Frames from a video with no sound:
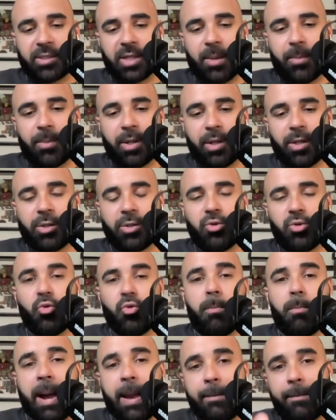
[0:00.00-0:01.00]
So I'm going to do
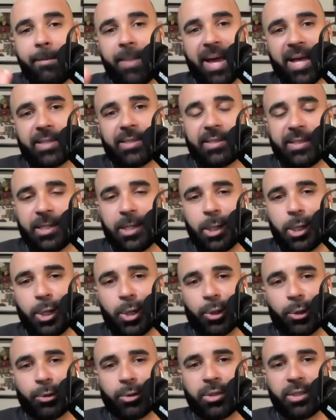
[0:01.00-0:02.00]
my best
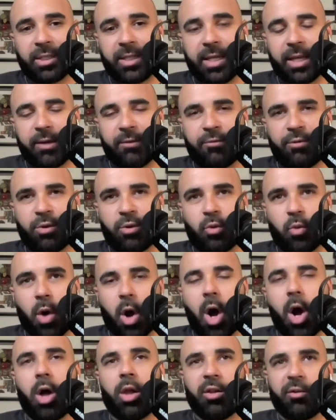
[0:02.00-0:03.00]
here to give you
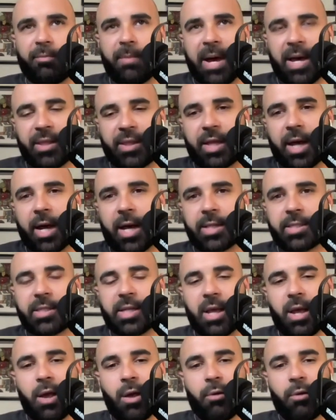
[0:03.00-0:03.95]
all of my thoughts